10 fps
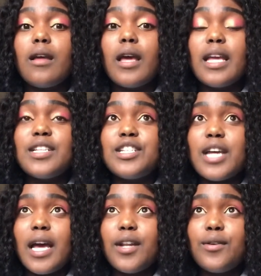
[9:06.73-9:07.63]
In
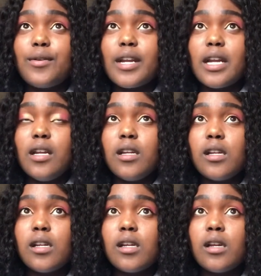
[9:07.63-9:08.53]
January,
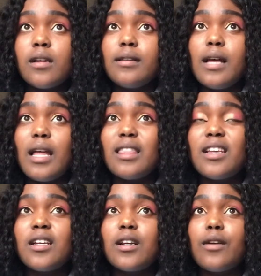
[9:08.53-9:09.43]
I
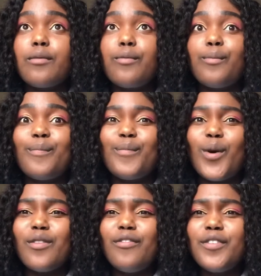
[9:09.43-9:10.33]
think on
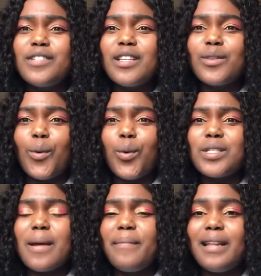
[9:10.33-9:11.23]
the 15th or
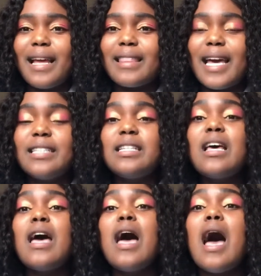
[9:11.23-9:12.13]
something like that,
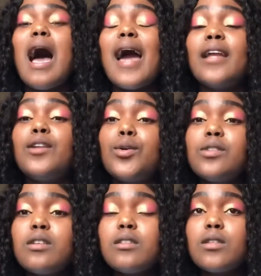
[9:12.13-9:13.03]
I
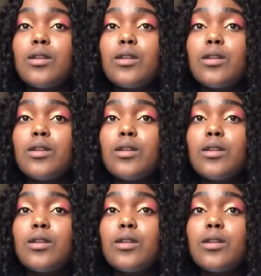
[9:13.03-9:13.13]
noticed